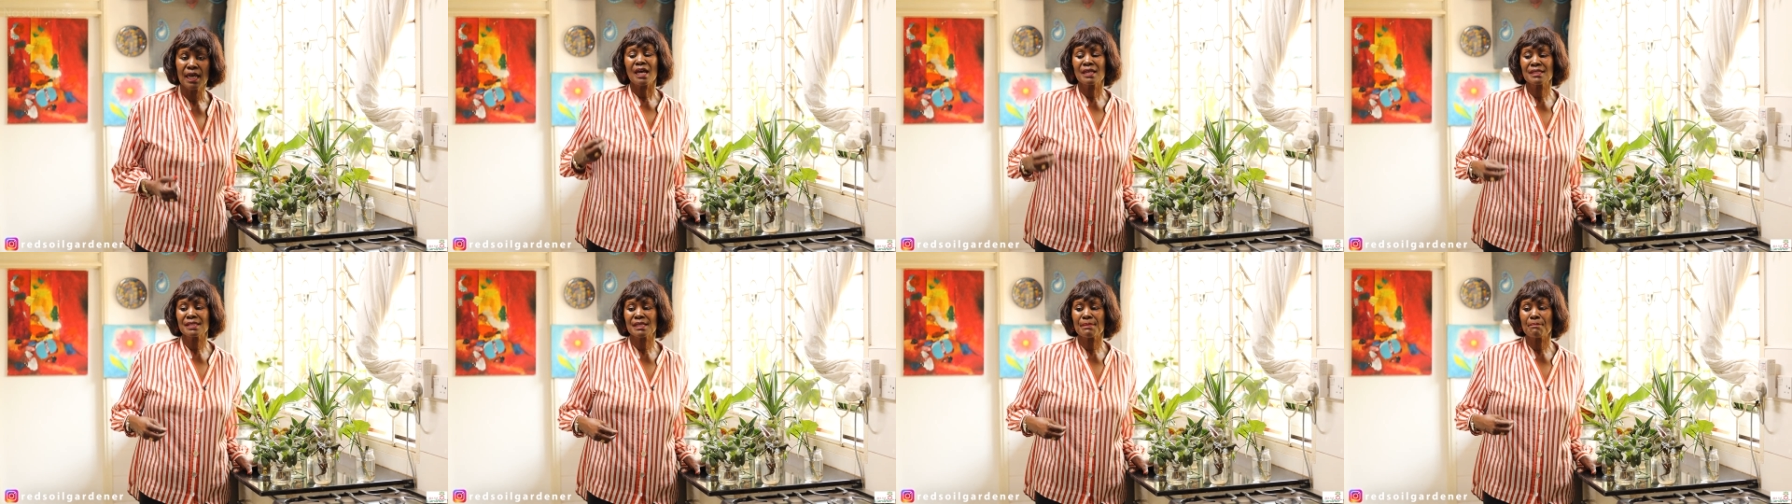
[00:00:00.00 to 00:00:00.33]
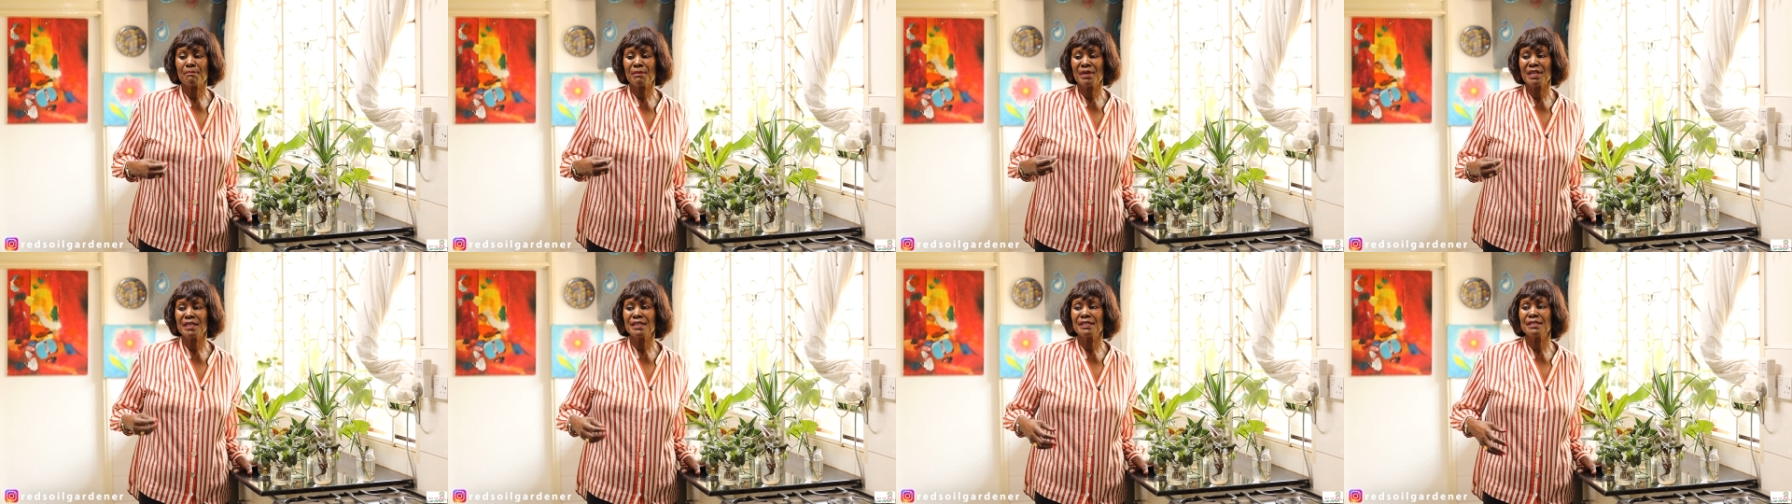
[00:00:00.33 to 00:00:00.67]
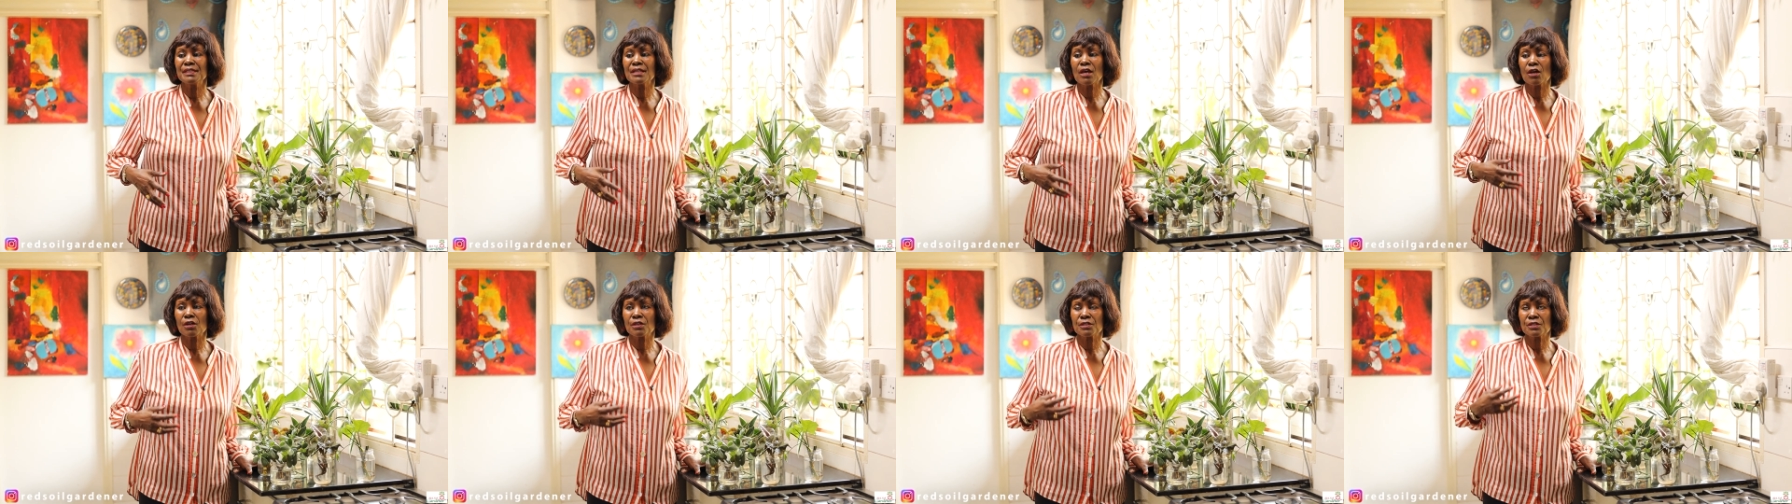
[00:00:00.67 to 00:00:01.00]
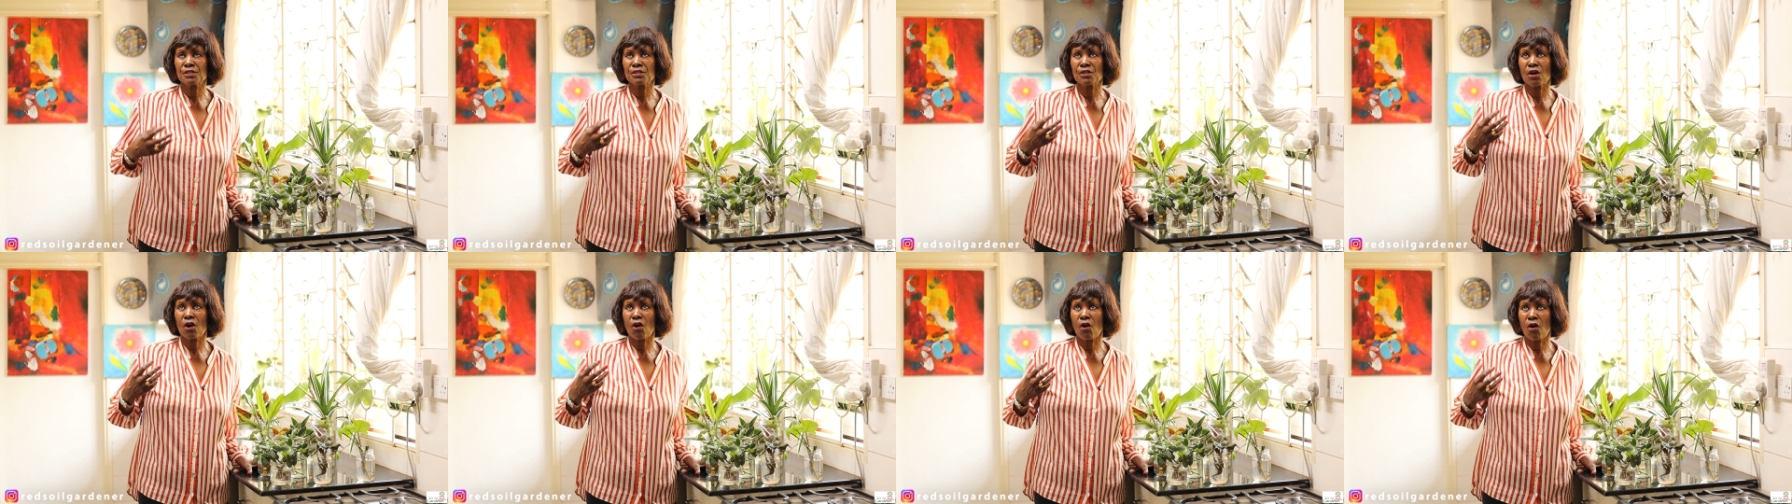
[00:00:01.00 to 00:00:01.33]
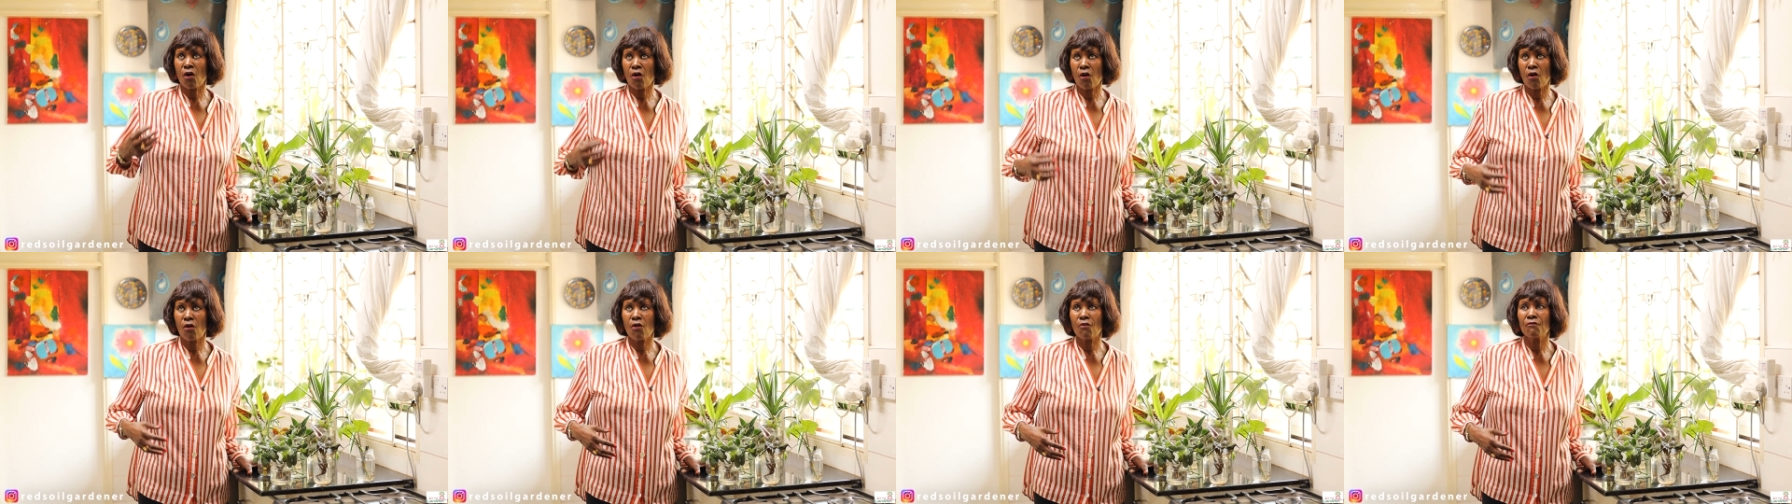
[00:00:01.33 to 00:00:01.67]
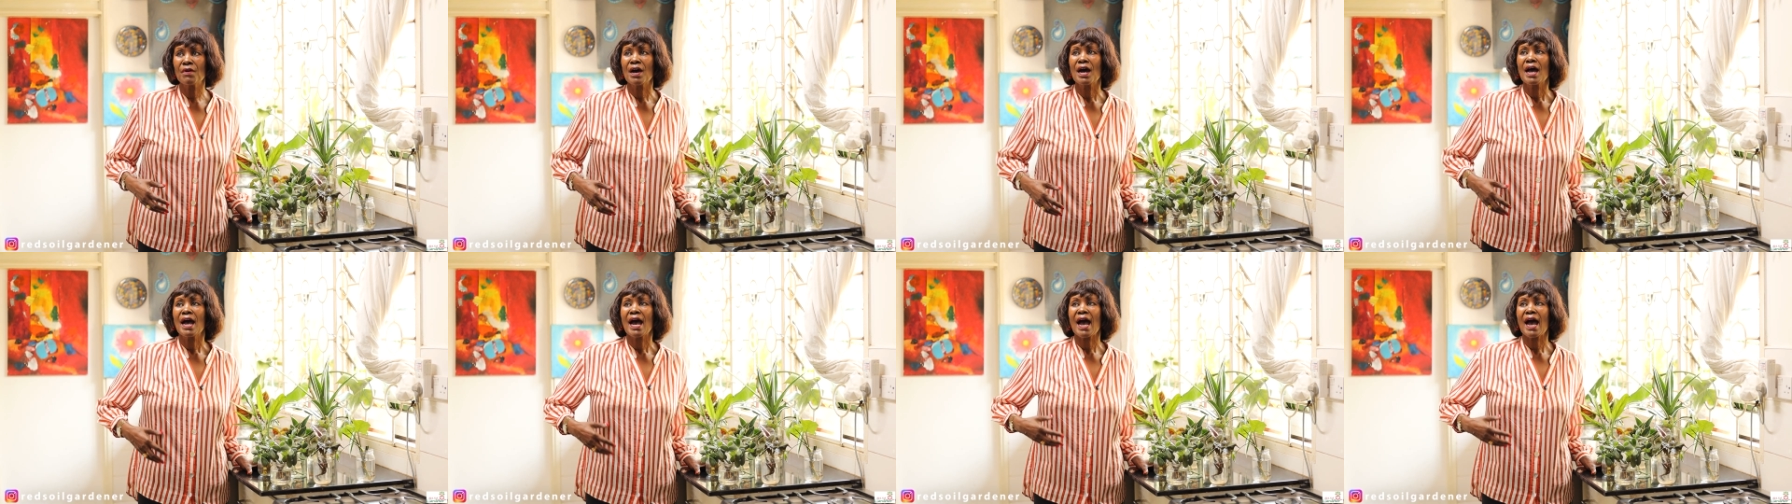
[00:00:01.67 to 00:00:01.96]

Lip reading: as a means of